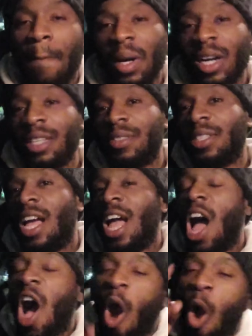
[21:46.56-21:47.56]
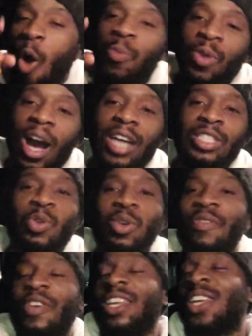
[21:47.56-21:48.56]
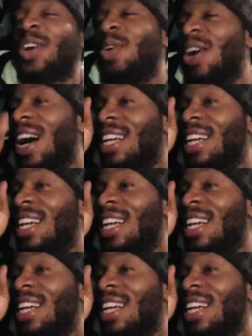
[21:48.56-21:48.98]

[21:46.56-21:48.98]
But I hope you guys enjoyed the video.